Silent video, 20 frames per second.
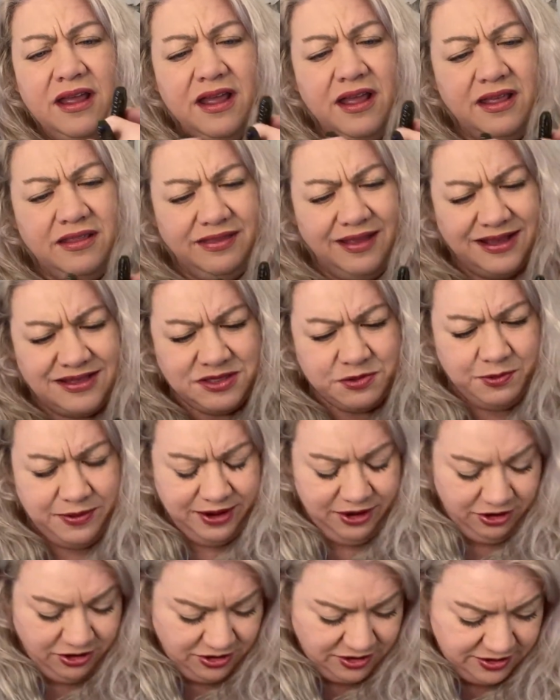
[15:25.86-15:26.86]
That's
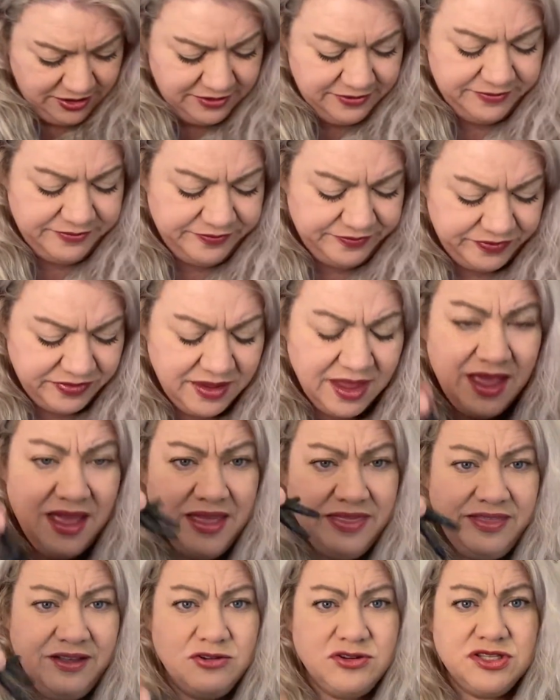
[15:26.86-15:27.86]
weird.
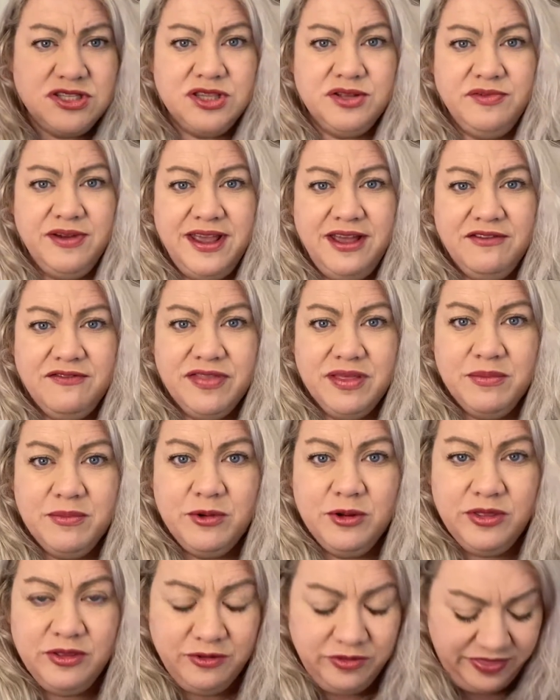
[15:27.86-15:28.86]
There's 3 of
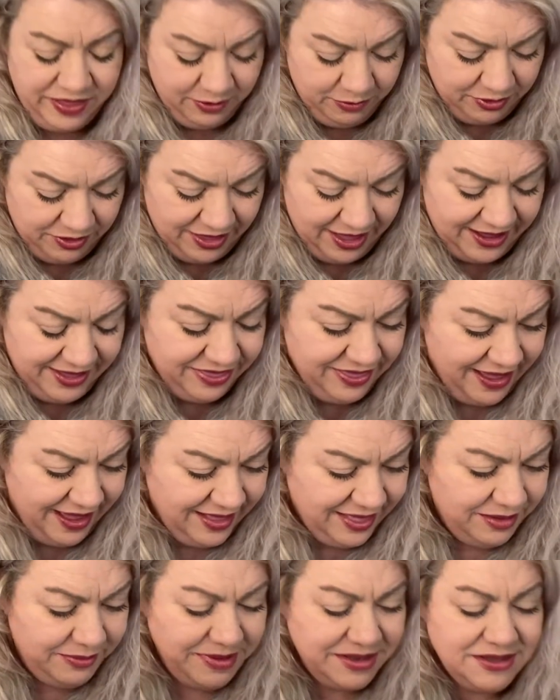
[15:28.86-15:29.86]
them that were like
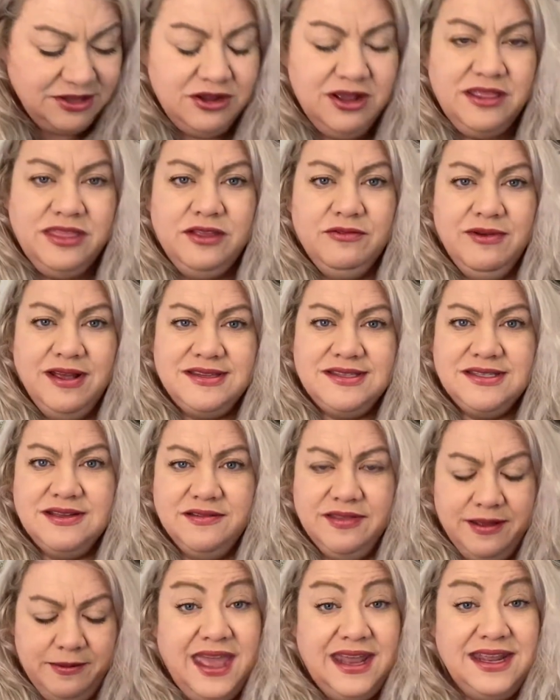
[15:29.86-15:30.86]
that. Let me look at the rest of
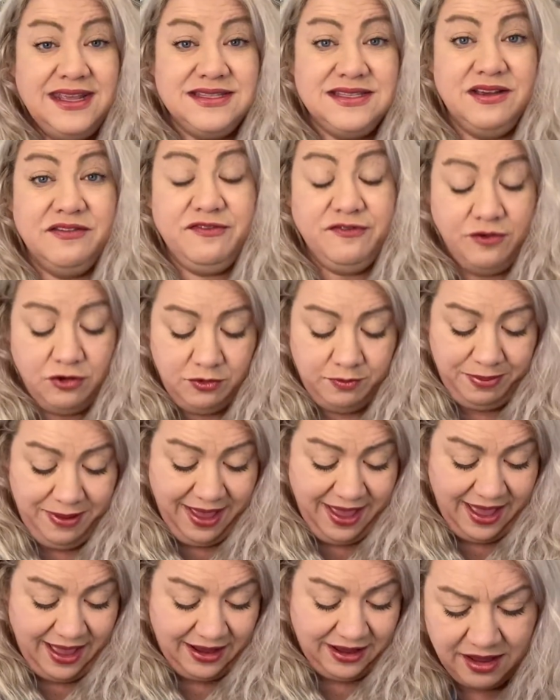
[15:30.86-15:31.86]
them. It is a full
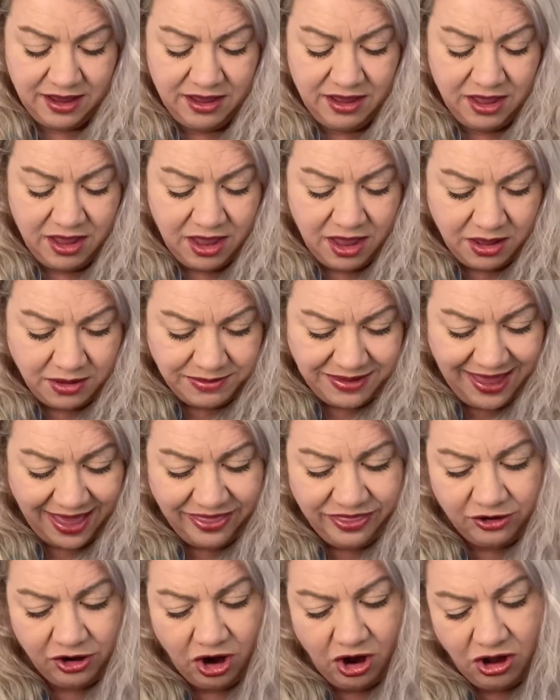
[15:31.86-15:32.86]
pack. Yeah,
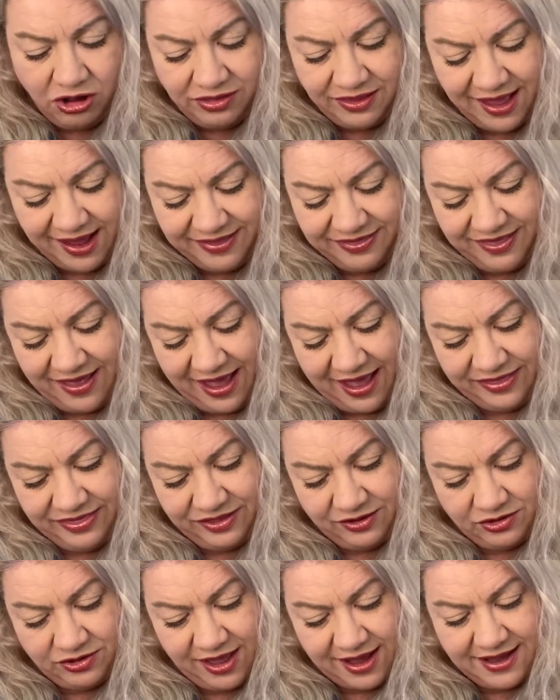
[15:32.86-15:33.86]
they're all like that.
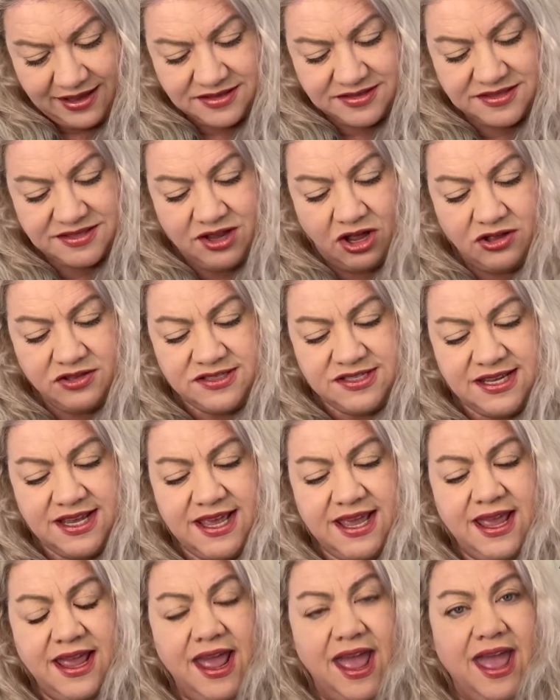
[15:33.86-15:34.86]
They're like
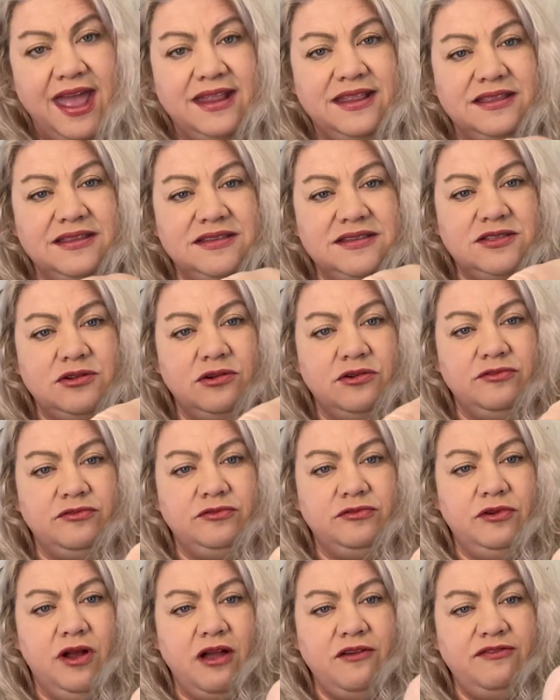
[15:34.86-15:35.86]
salty and sort of
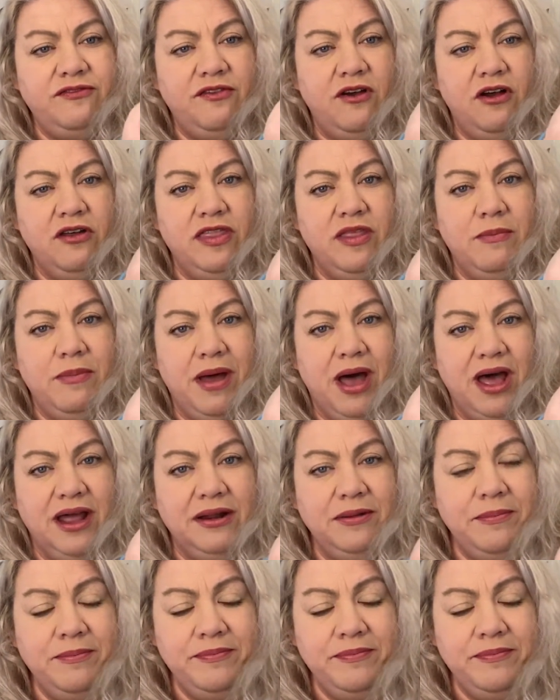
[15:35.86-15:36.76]
rough on the bottom.